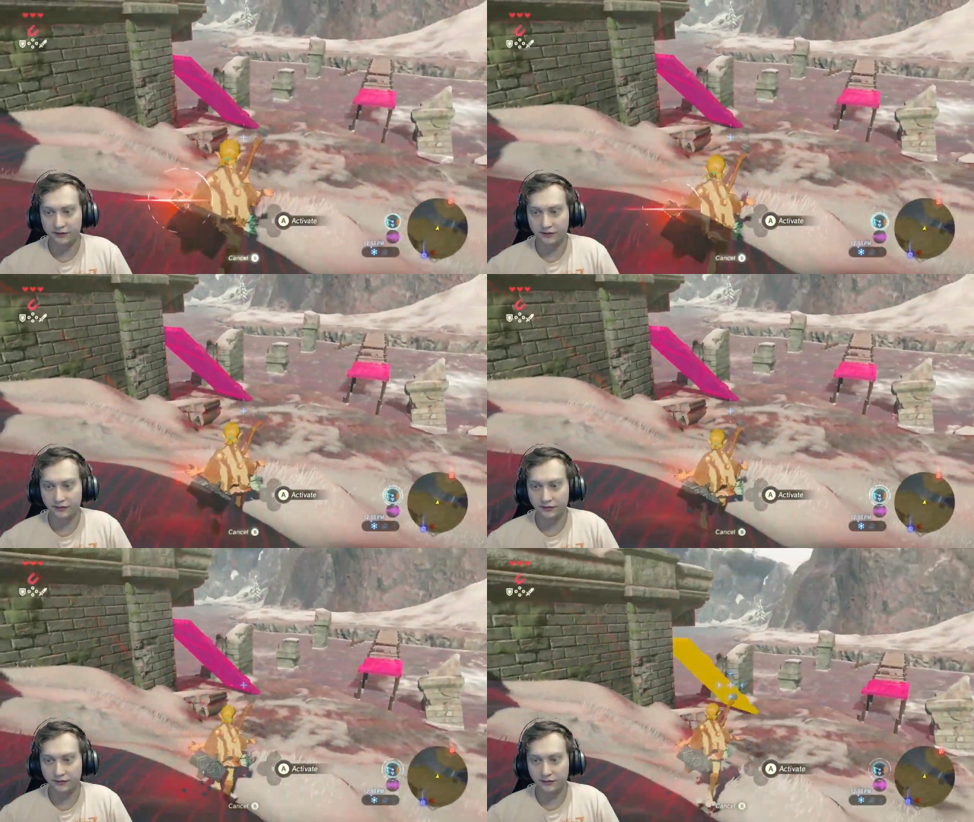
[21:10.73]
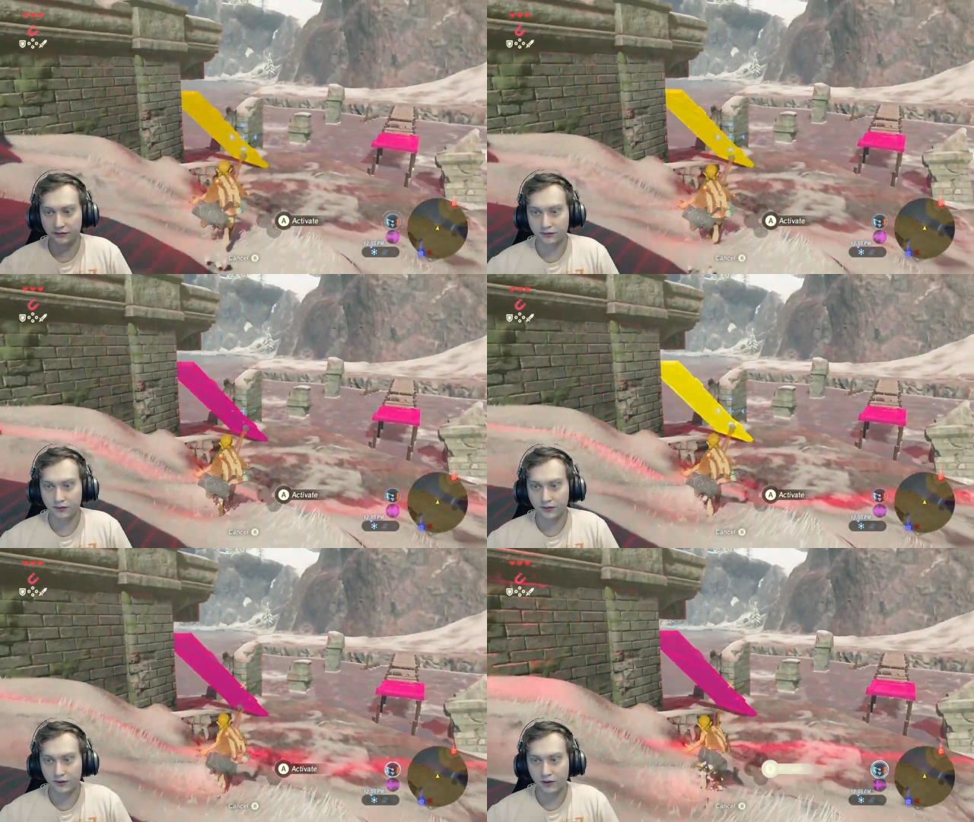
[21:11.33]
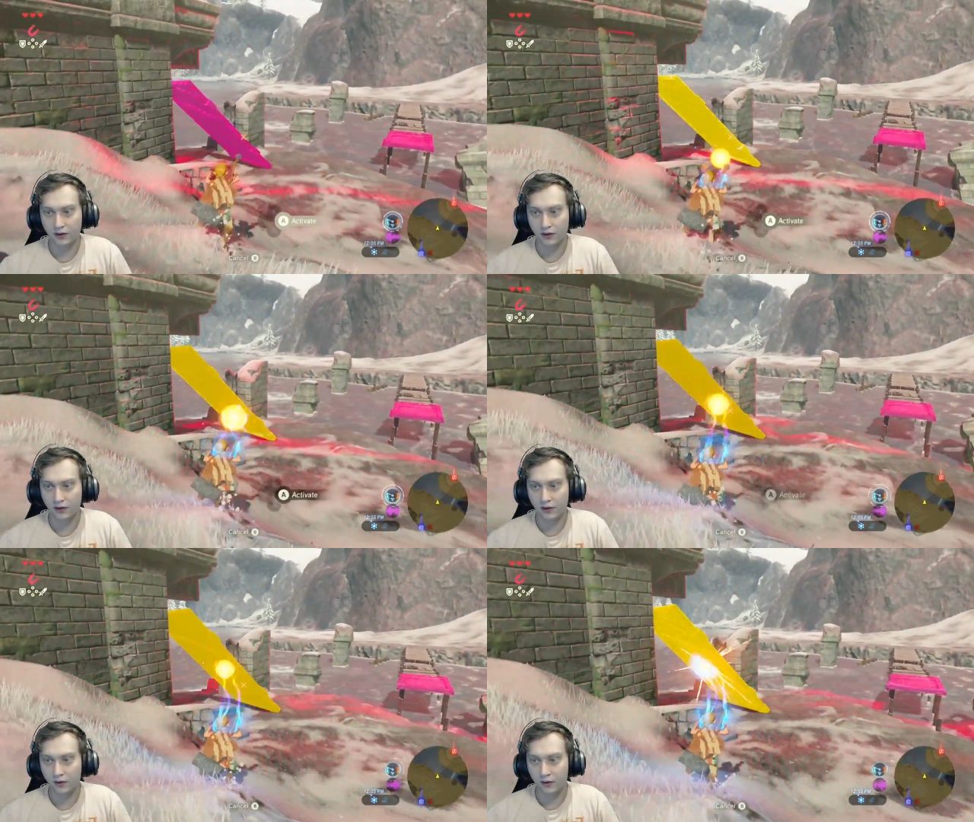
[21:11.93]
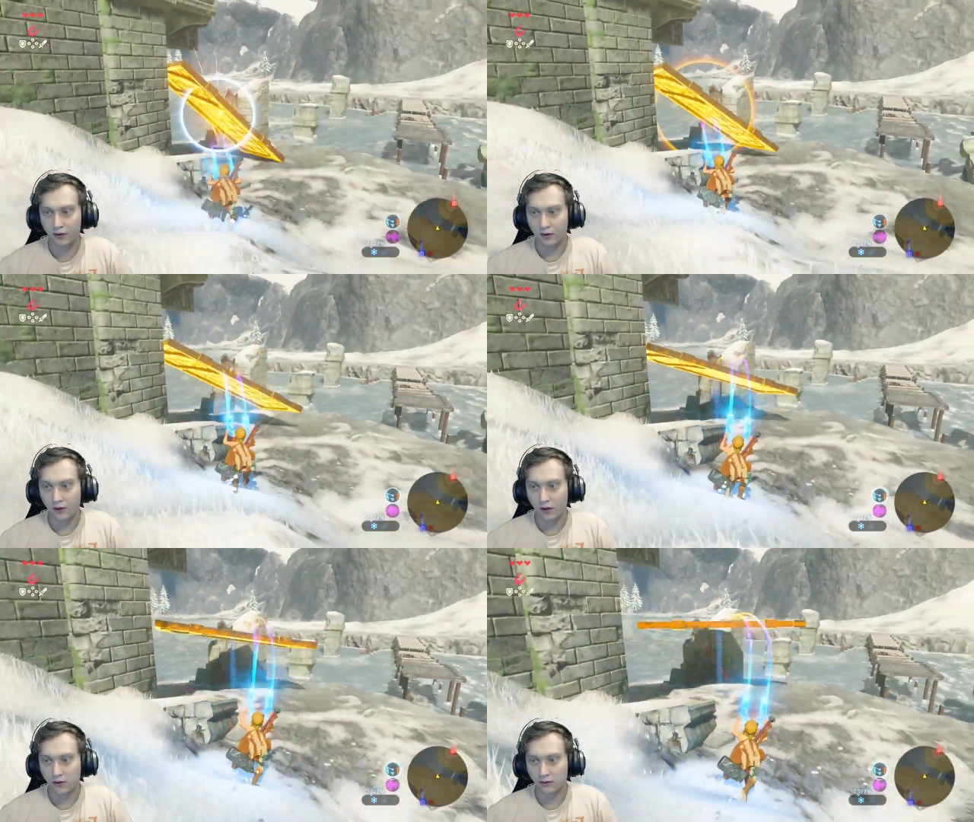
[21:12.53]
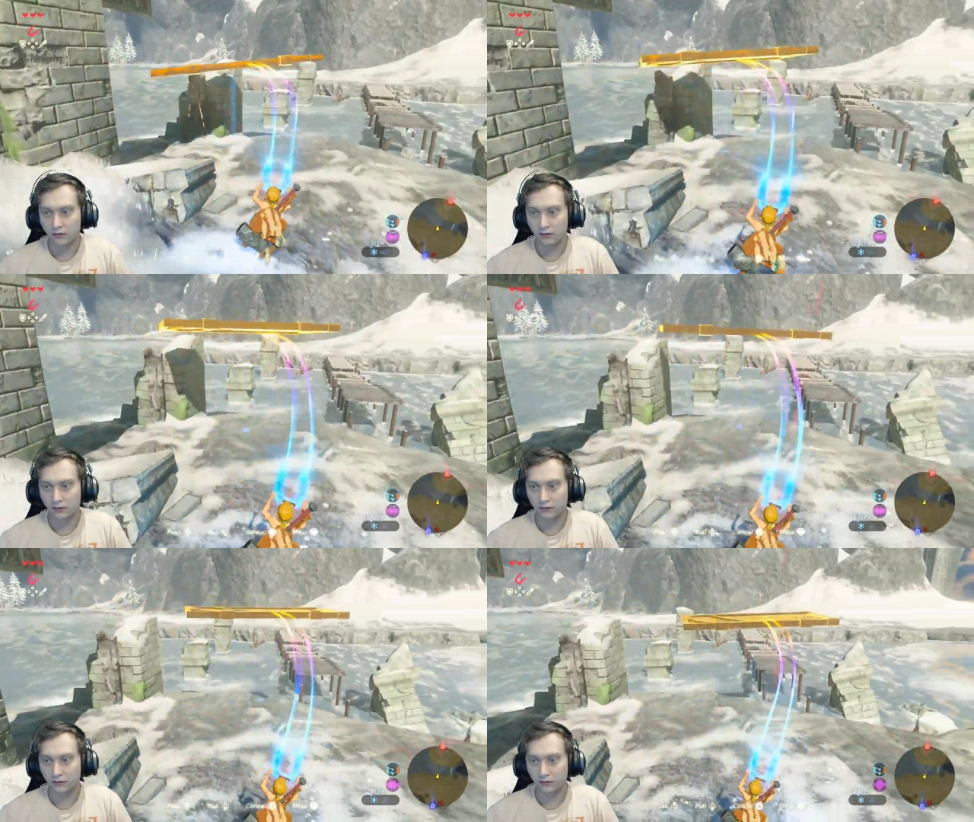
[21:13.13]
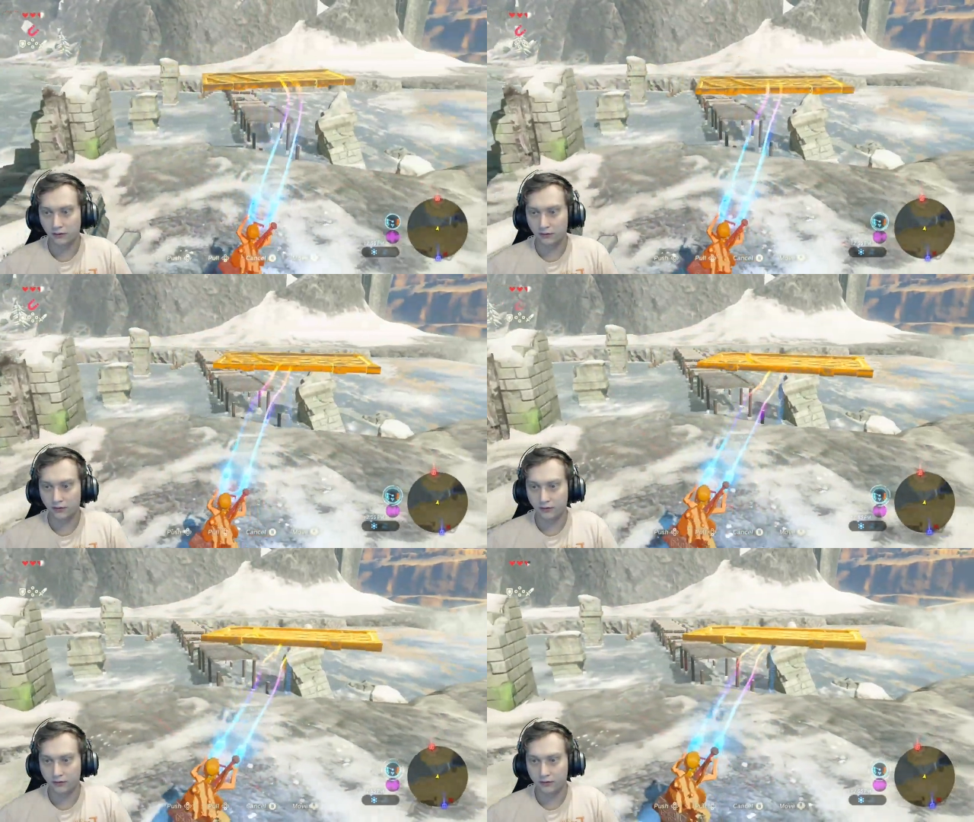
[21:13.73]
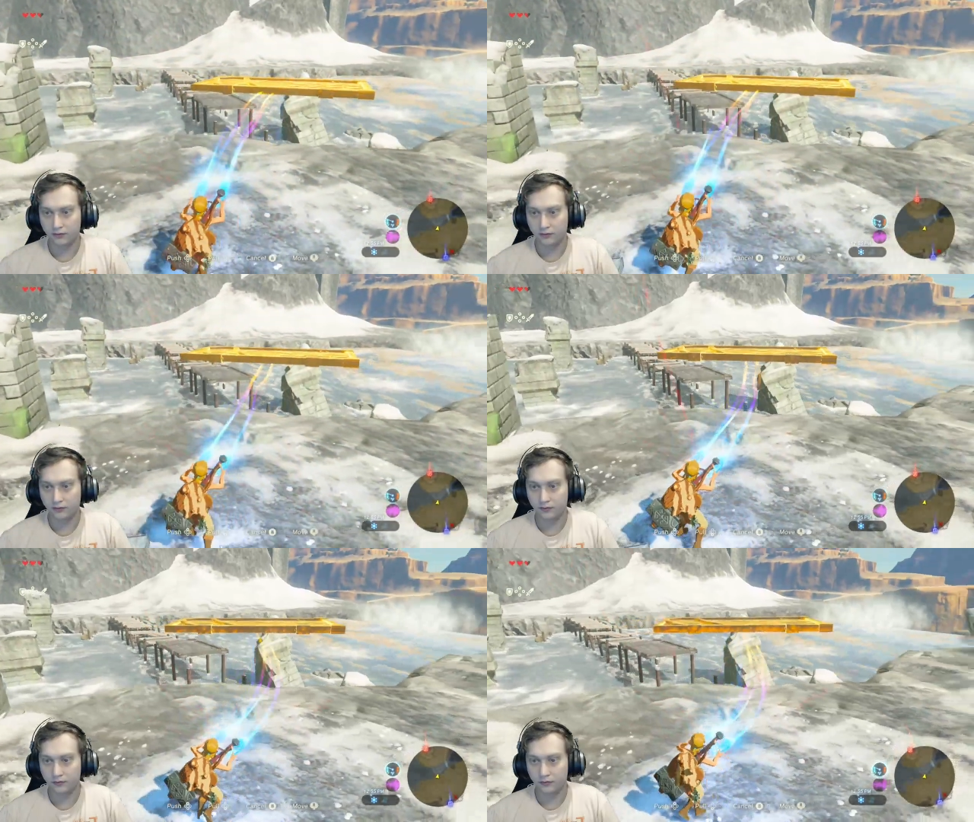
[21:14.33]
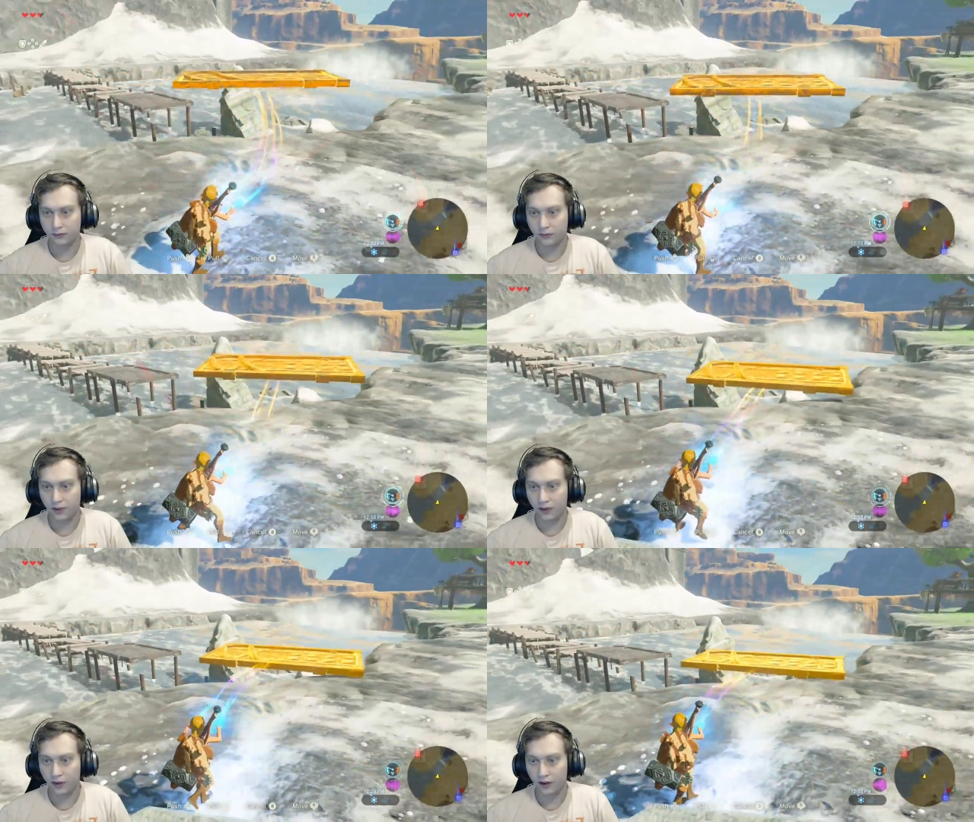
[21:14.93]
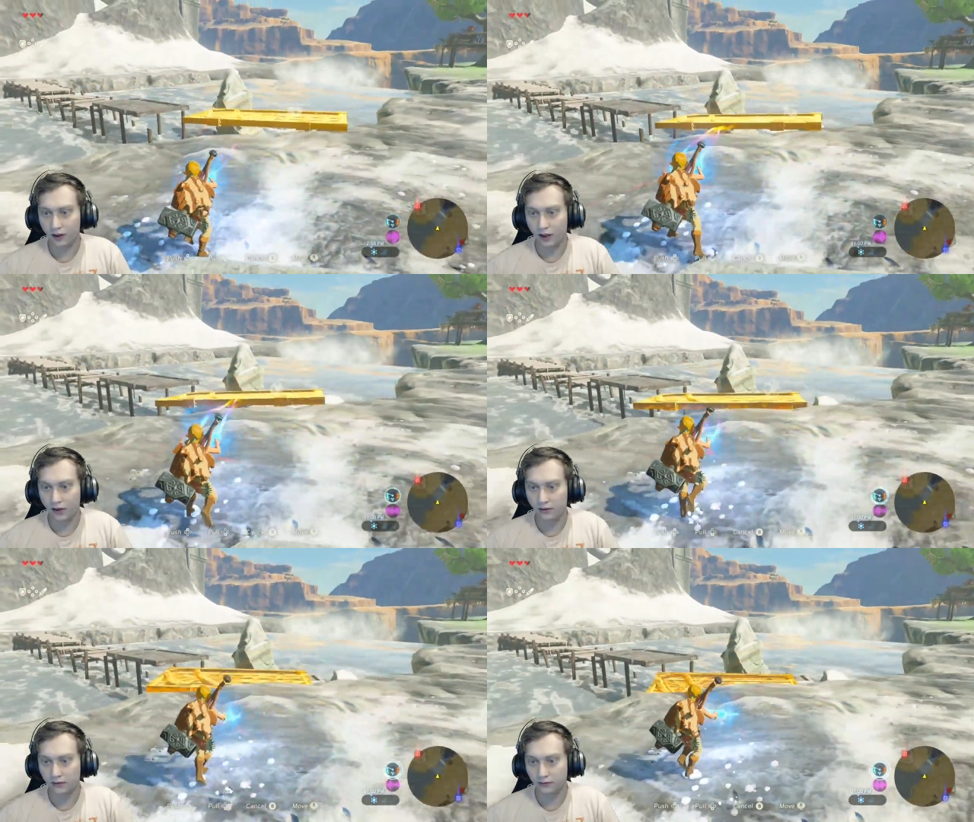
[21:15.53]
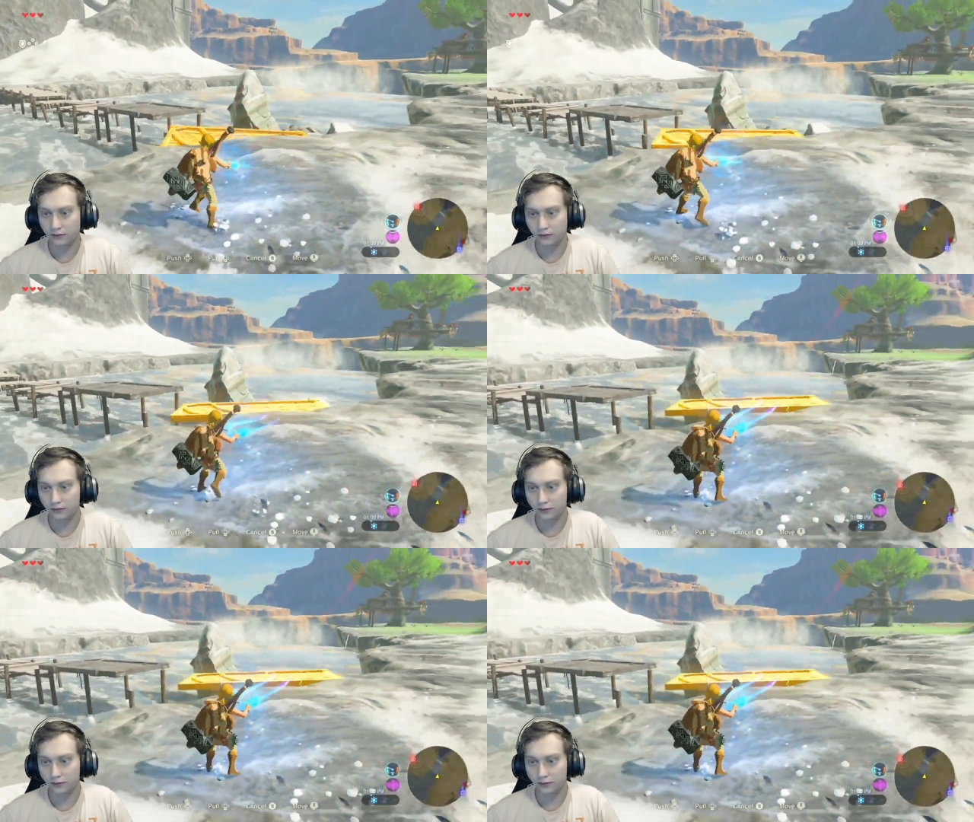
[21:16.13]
Nobody speaks.